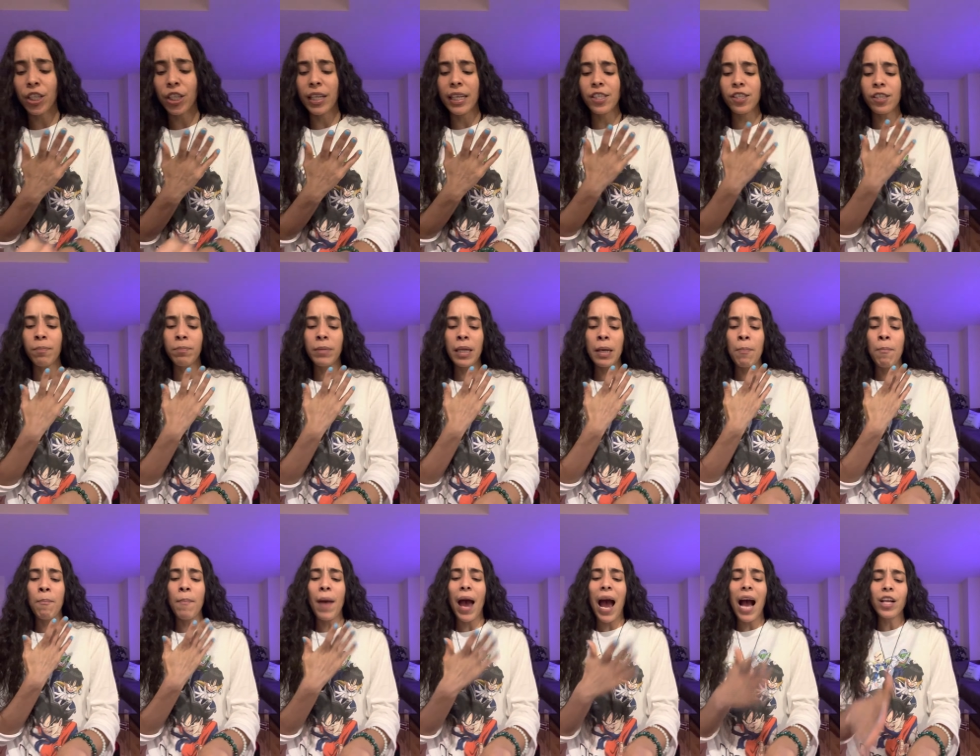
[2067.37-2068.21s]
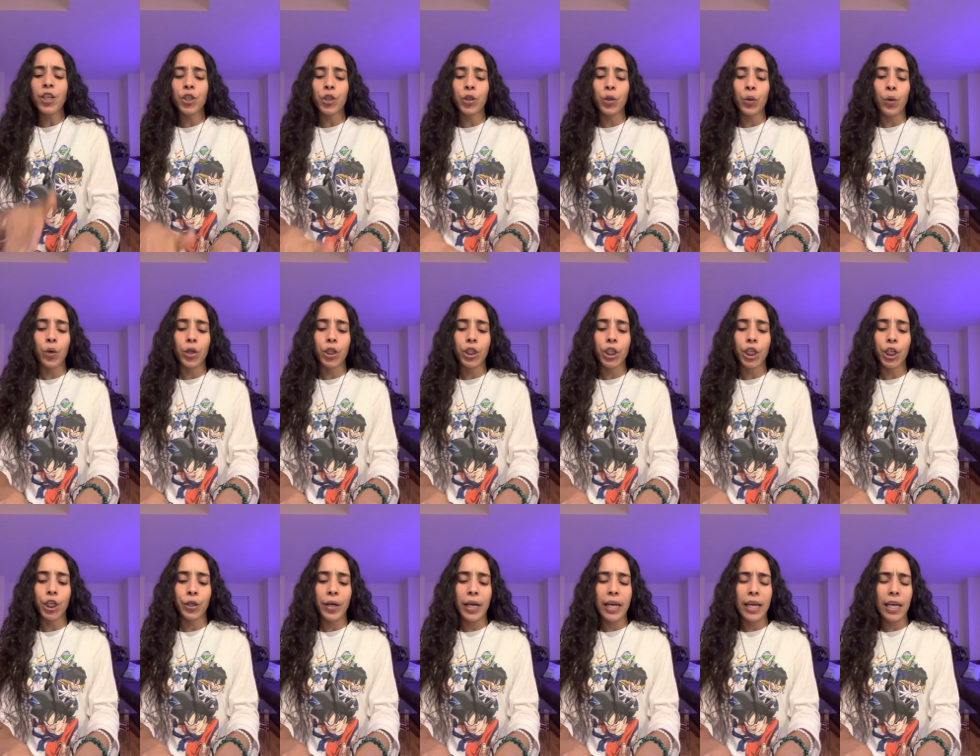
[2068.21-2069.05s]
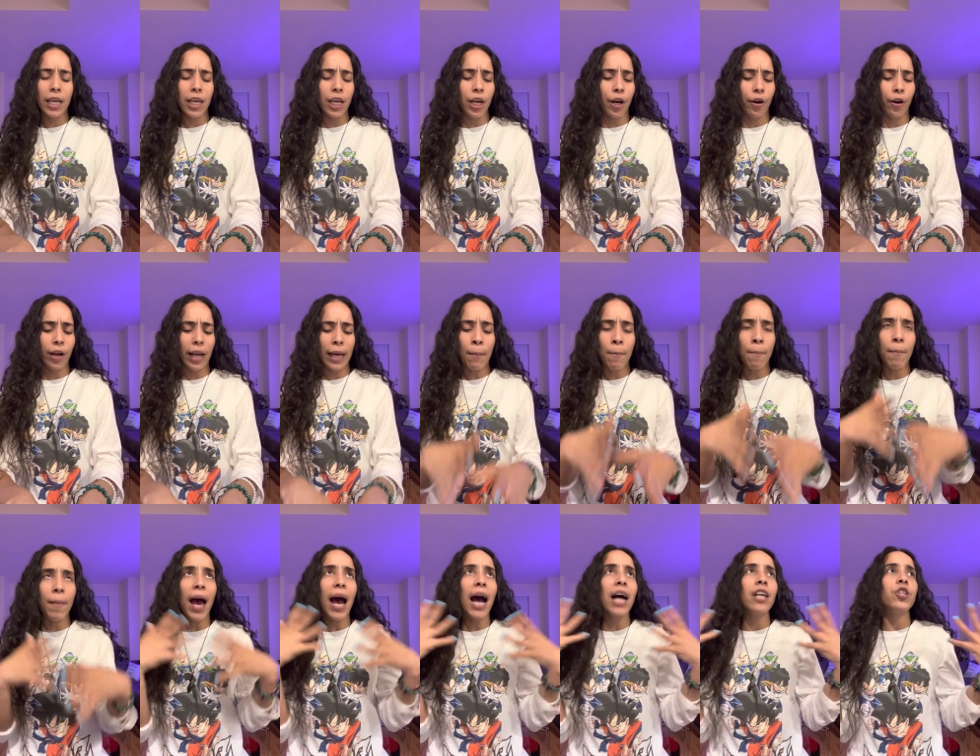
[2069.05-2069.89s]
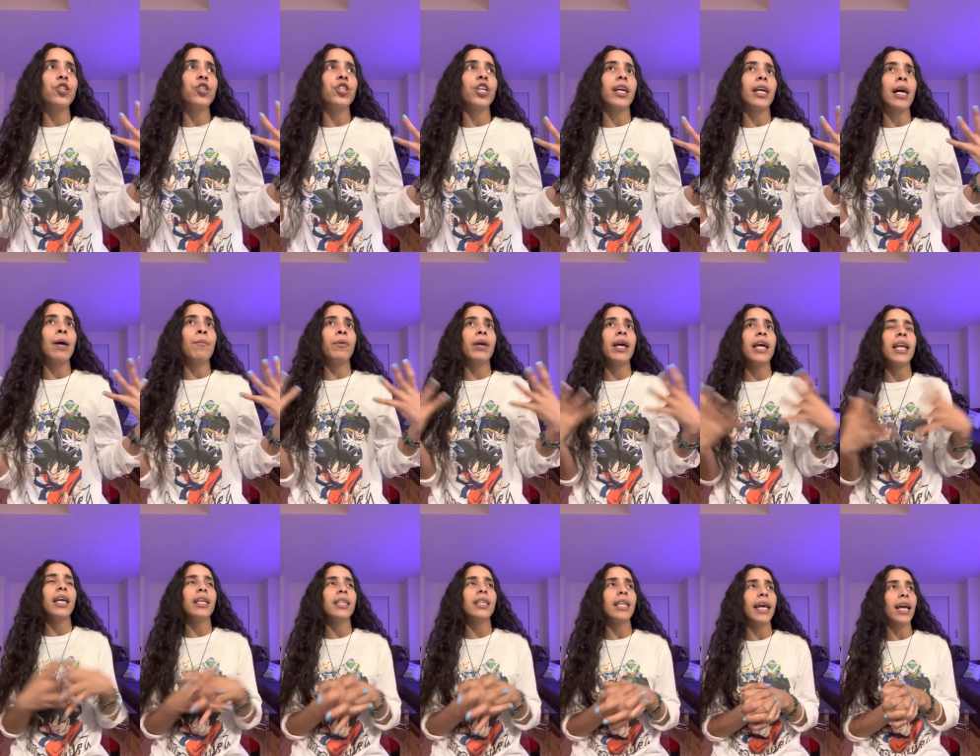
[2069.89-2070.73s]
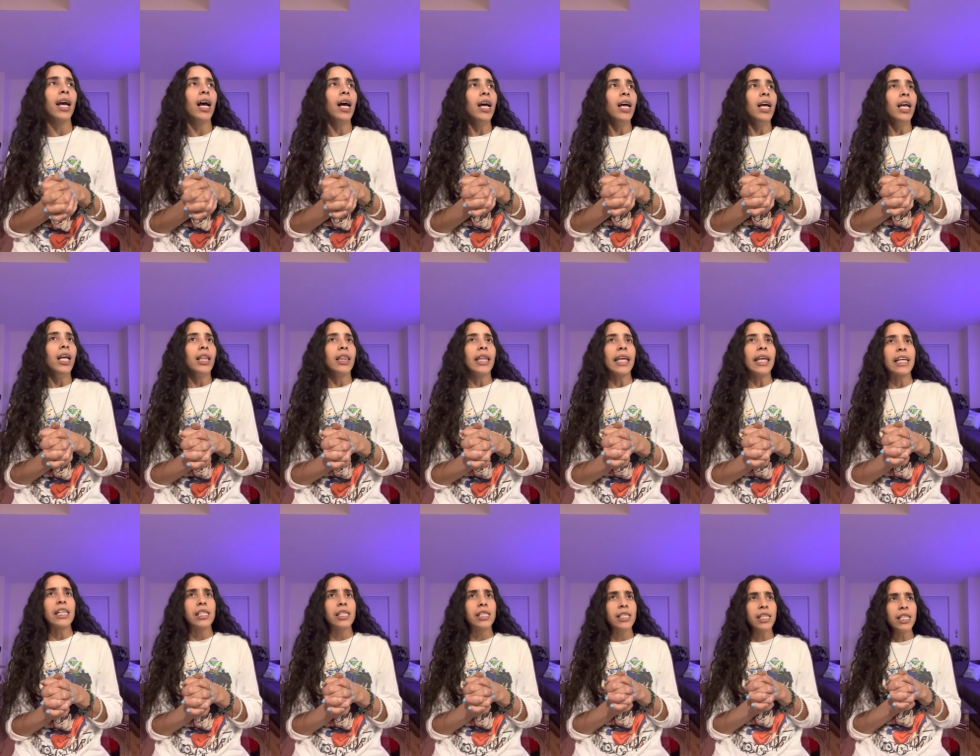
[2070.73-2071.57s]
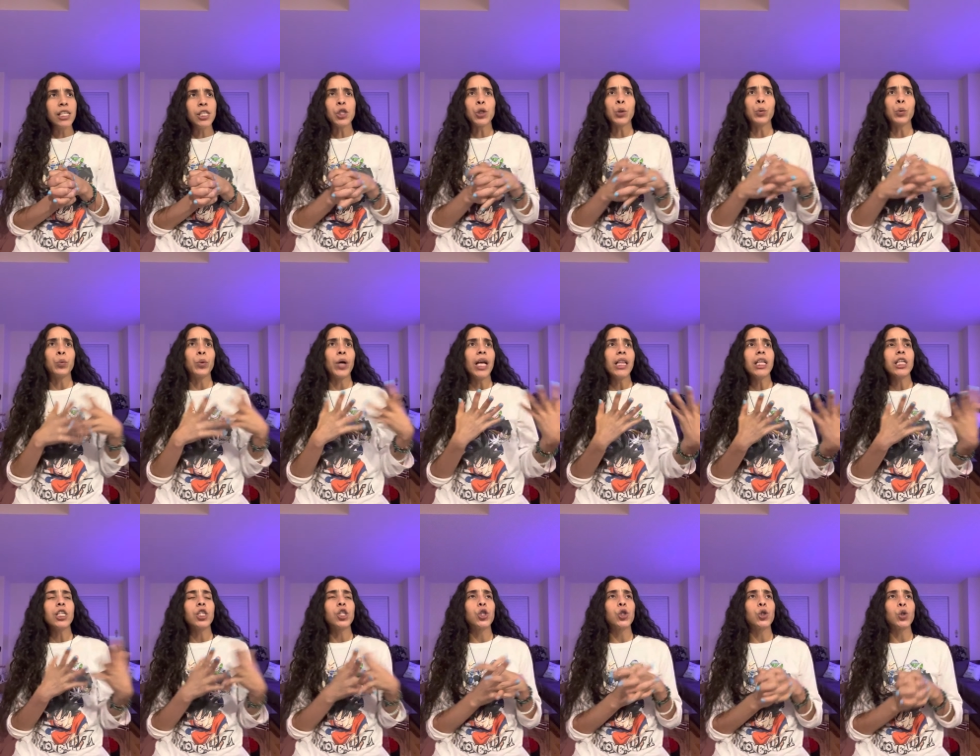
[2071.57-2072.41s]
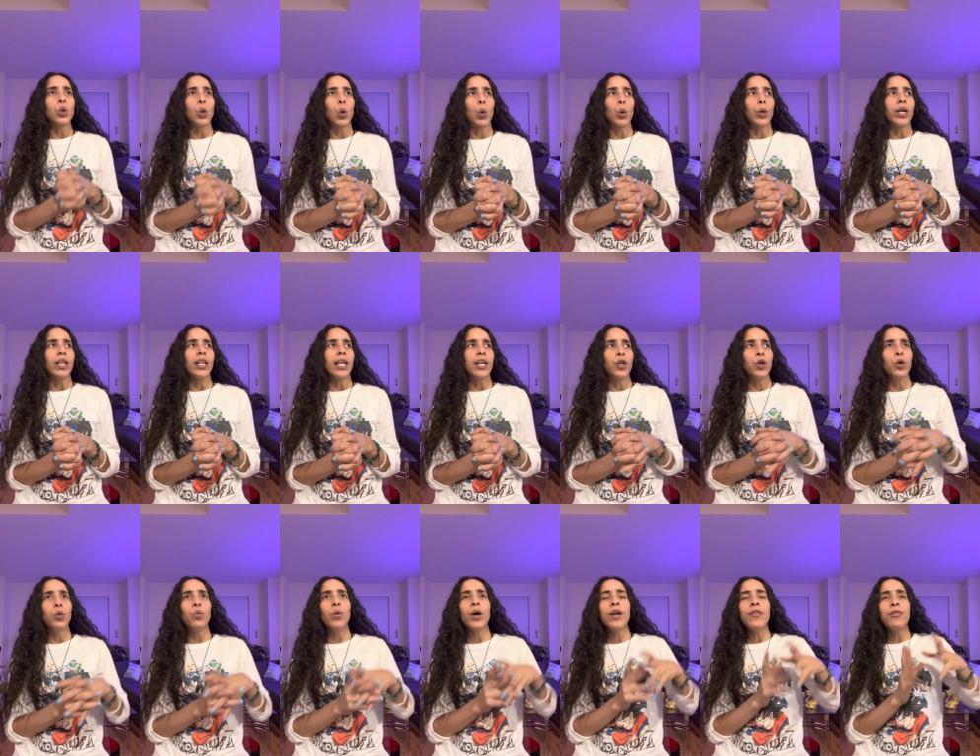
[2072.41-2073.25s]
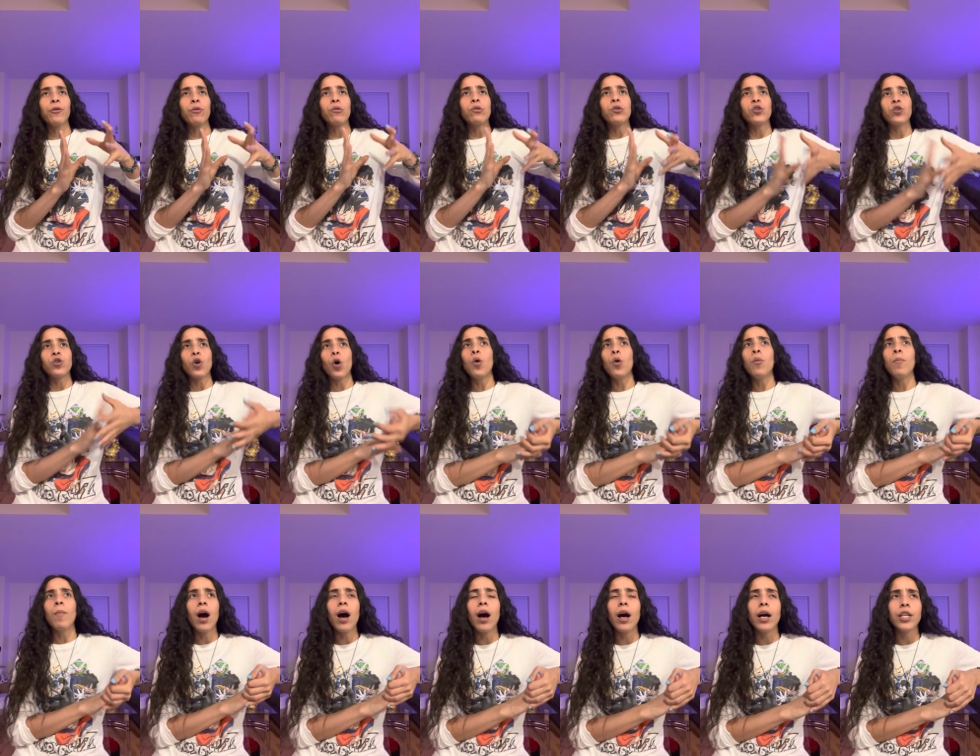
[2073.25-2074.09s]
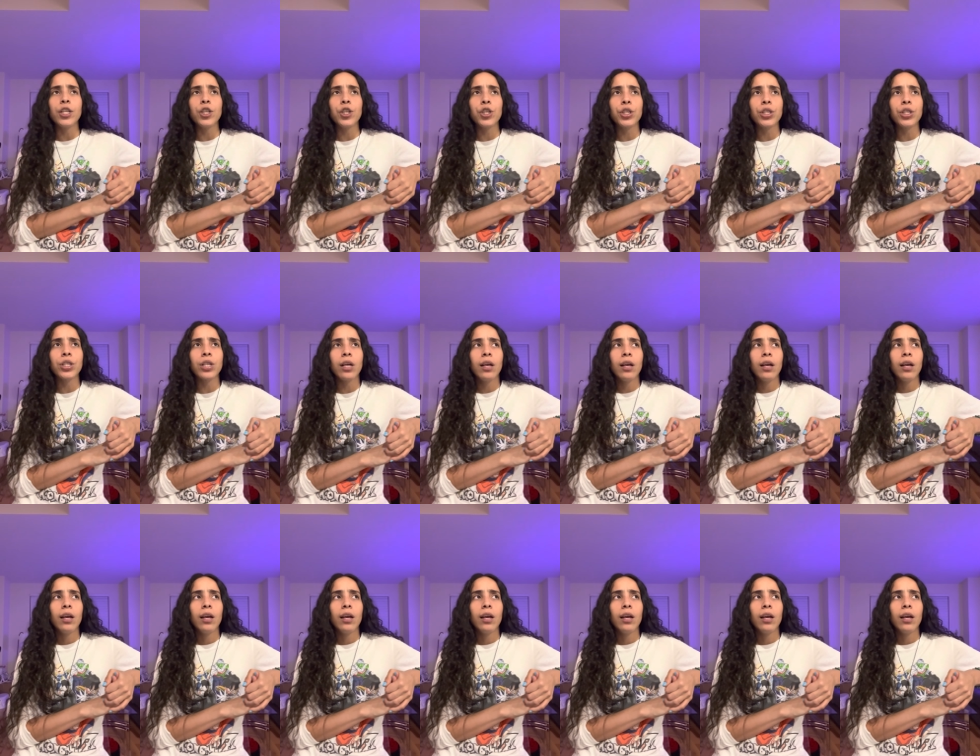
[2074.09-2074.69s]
like something magical occurring here. Like magic. I'm getting like a Cinderella story. Like you went through so much.